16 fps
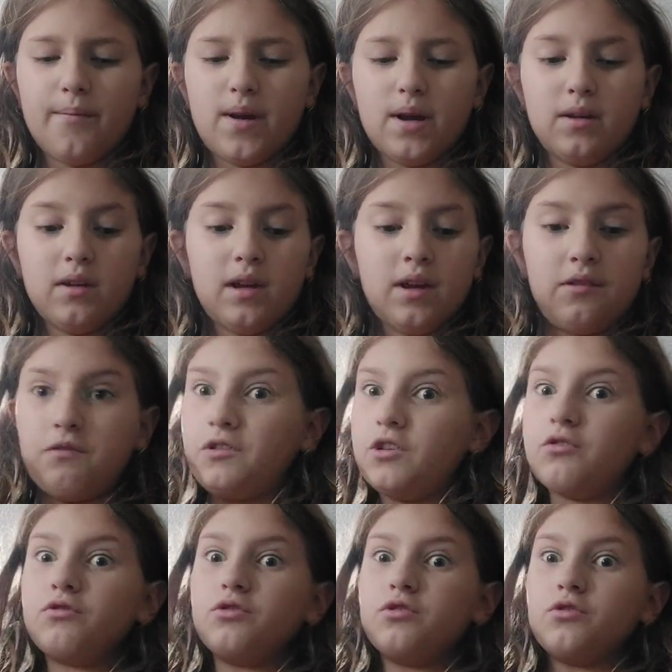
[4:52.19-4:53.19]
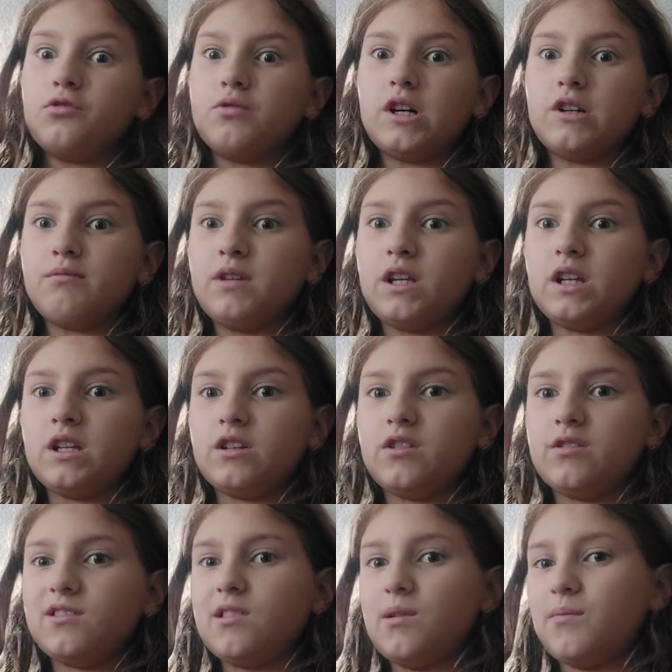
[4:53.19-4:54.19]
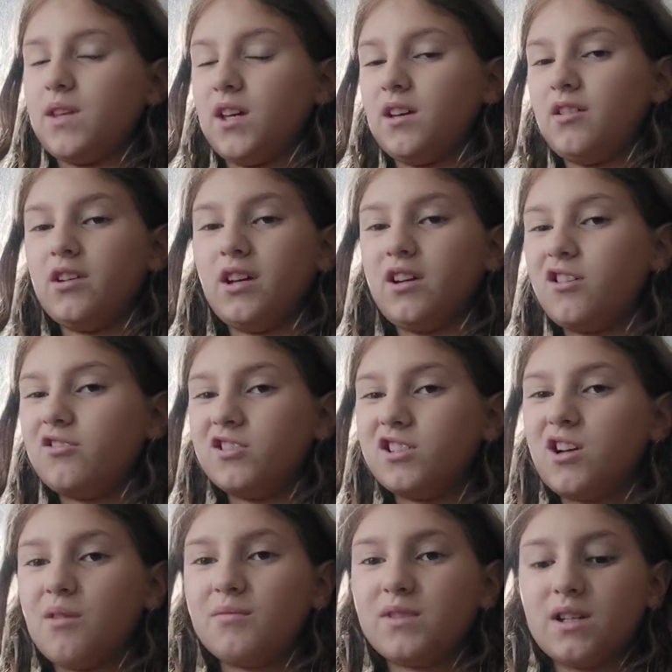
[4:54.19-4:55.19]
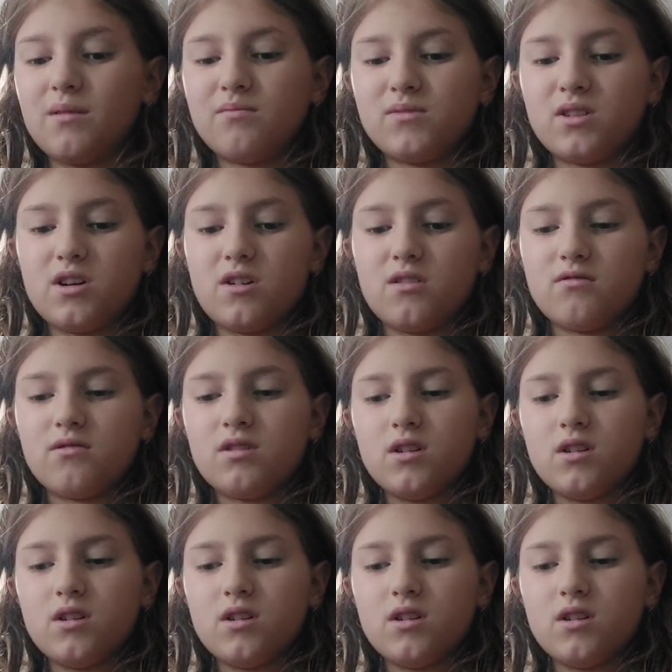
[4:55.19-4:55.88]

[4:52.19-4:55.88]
but if you do want me to do something, you can always comment down below.